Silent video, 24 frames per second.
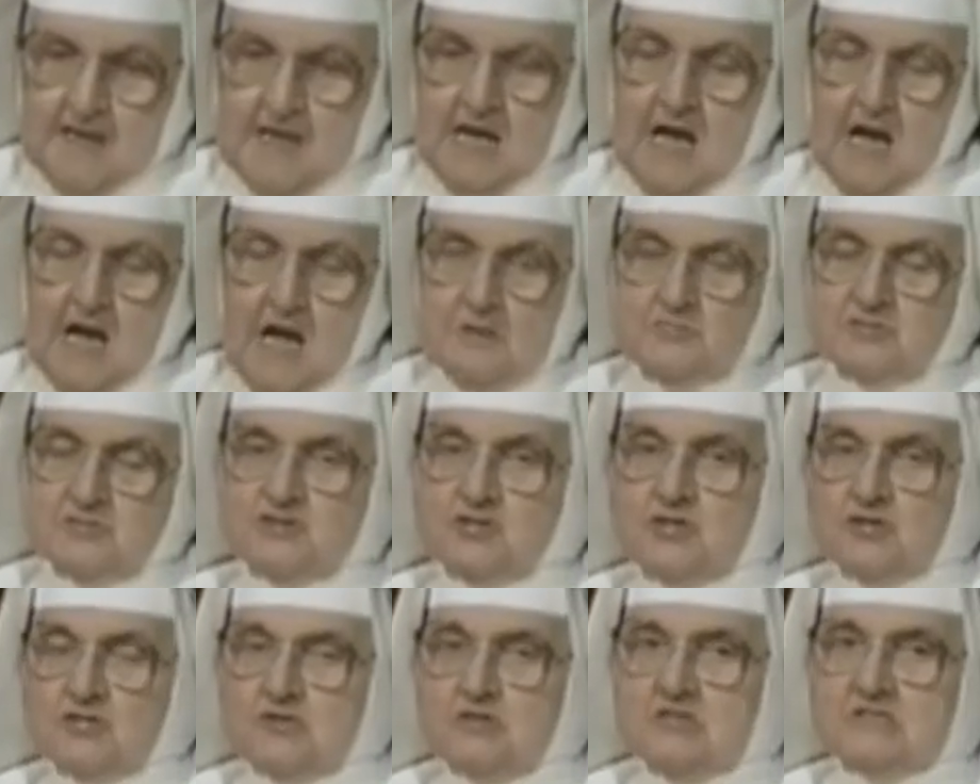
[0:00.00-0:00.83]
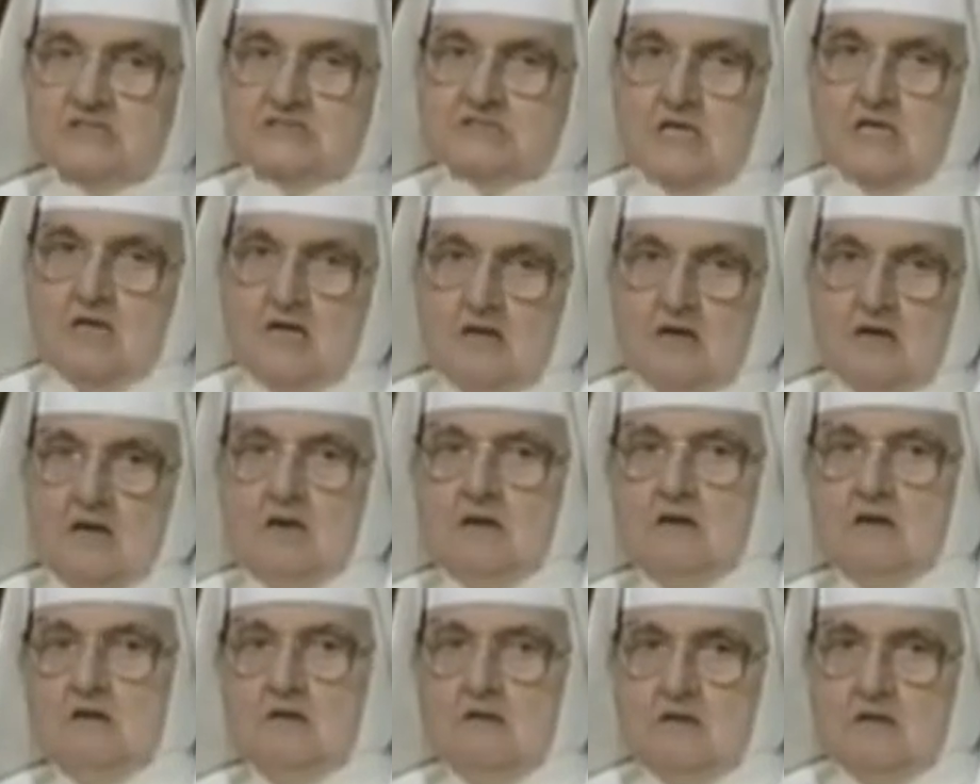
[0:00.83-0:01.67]
I'm sure there's
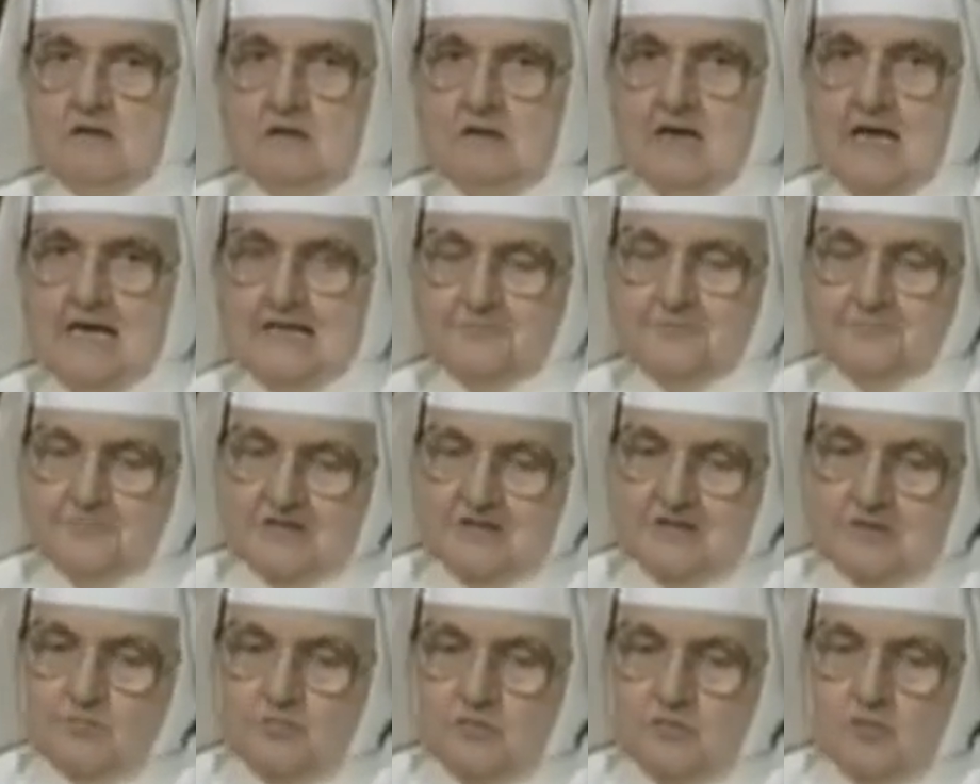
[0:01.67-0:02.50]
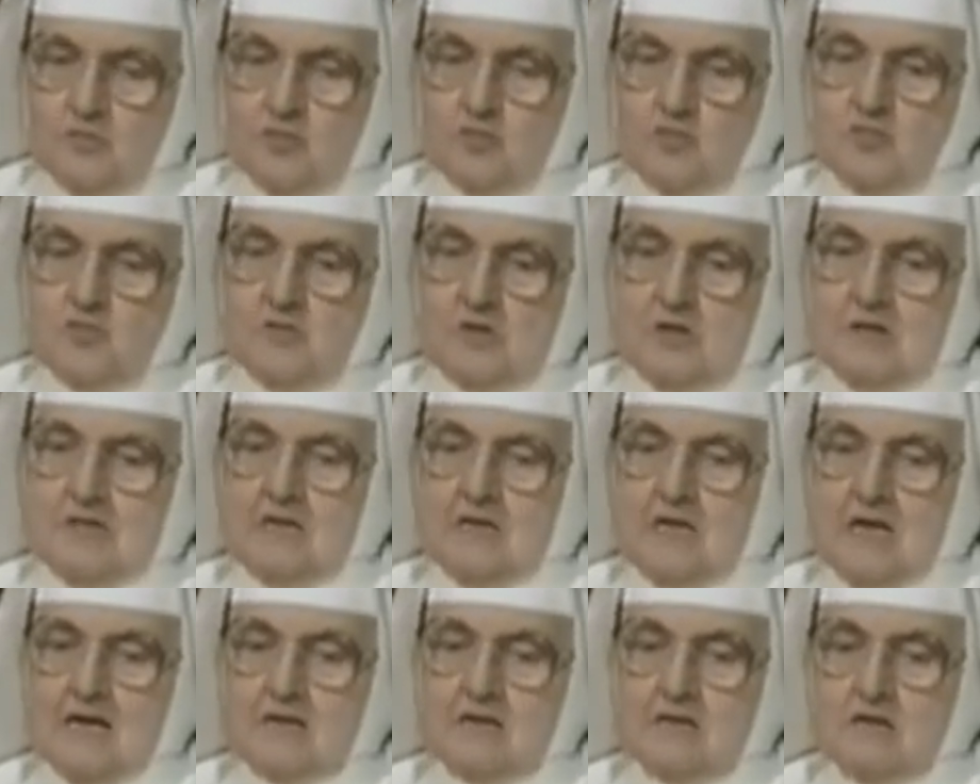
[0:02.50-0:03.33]
a, a, a, lot of people who are
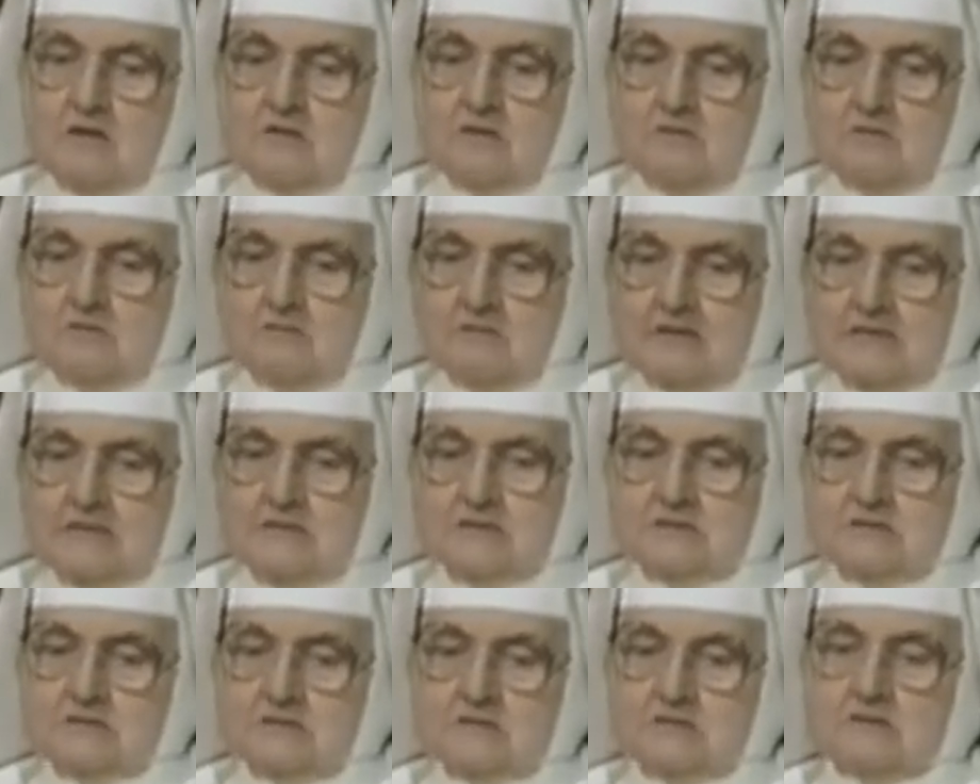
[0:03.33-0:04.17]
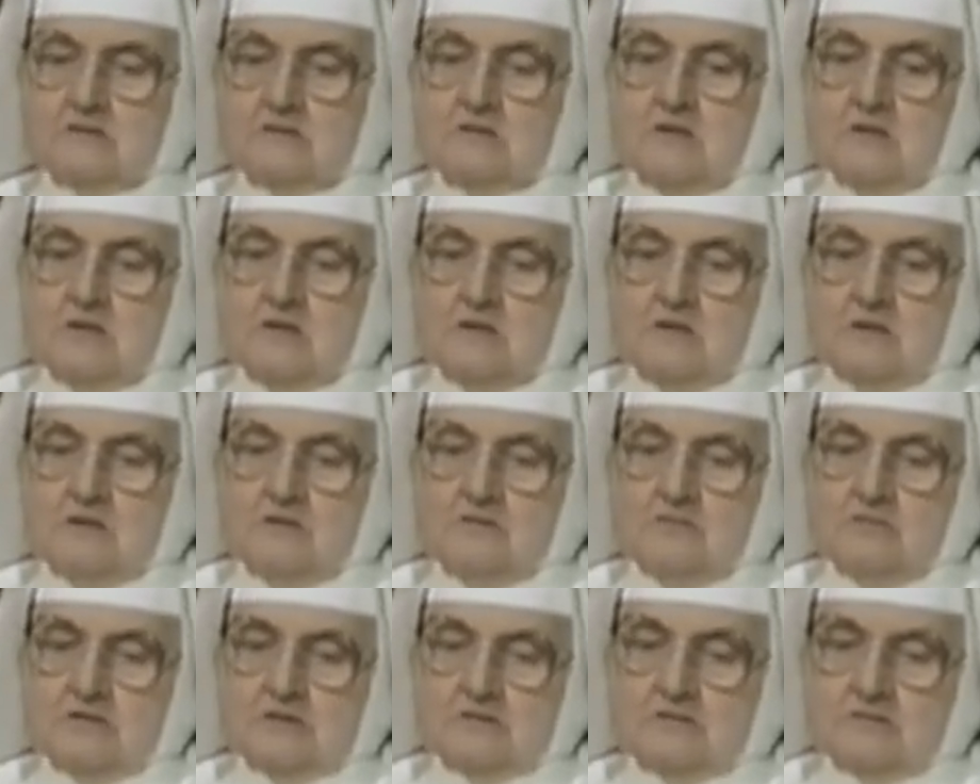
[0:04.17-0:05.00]
not acquainted
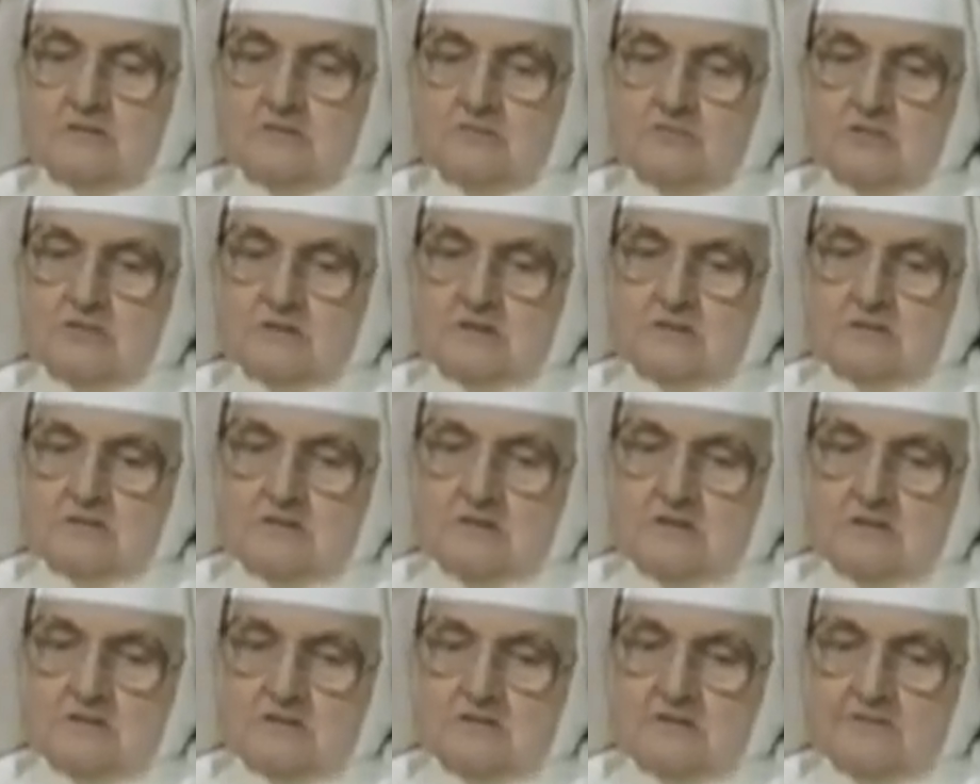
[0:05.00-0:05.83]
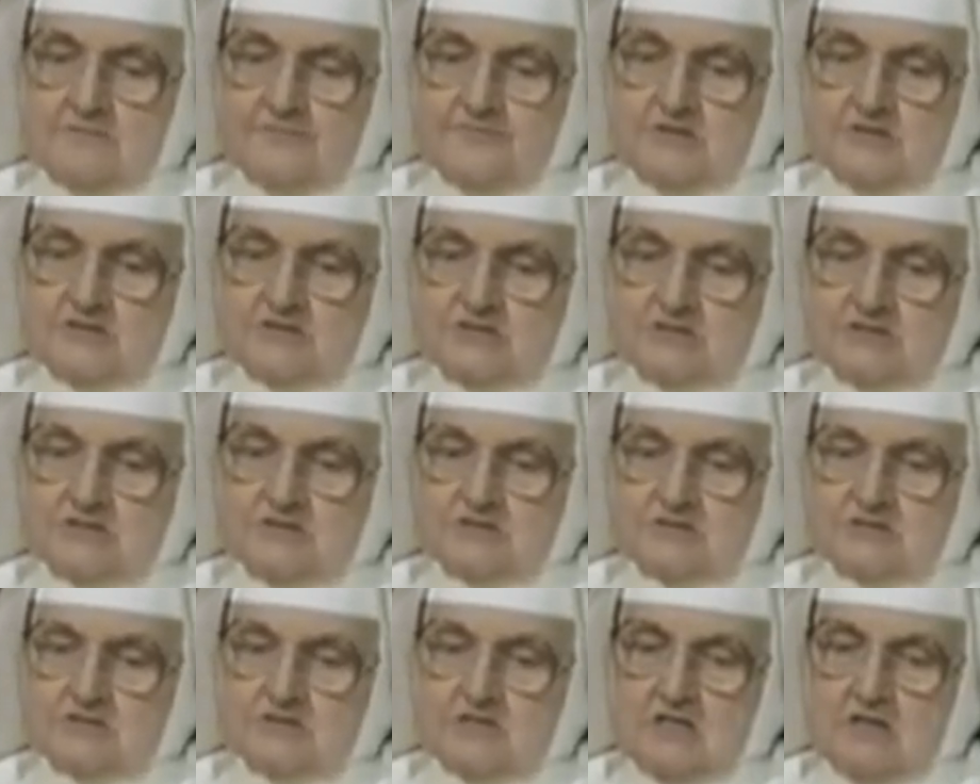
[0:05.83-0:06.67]
with, with the, the
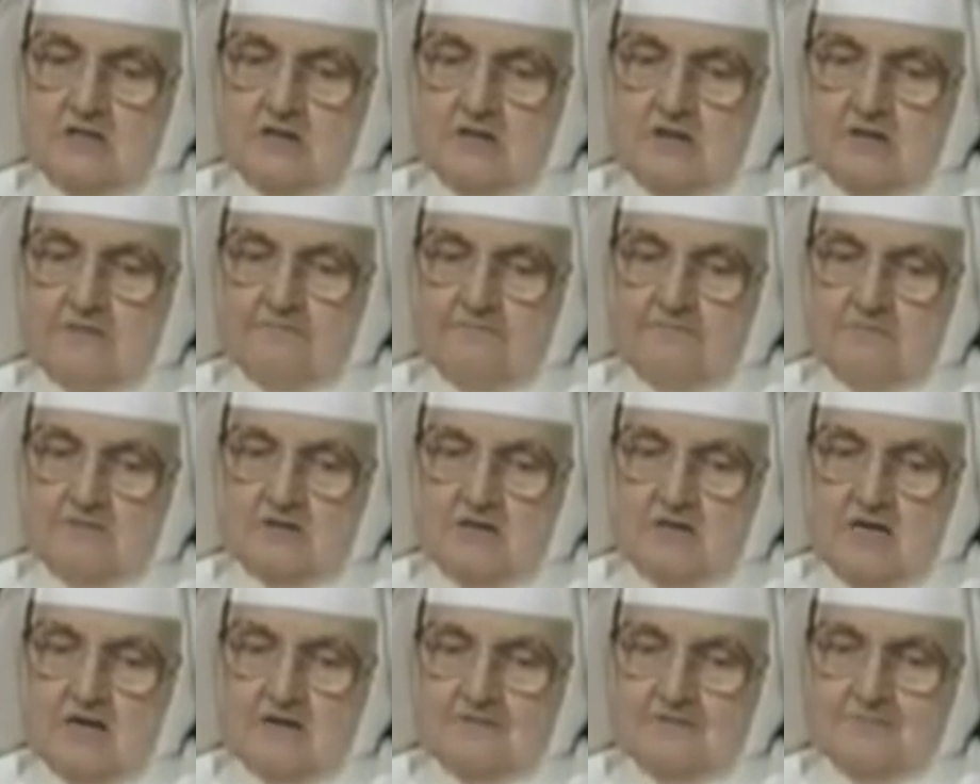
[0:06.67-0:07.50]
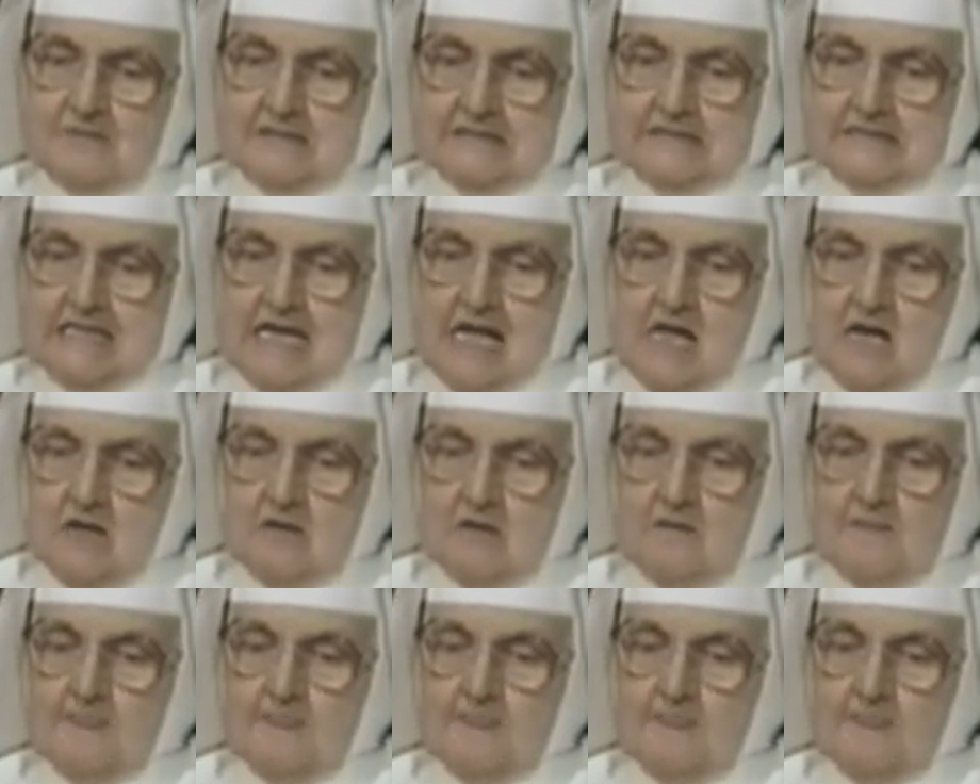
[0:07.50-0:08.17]
visions uh, of uh, Garabandal.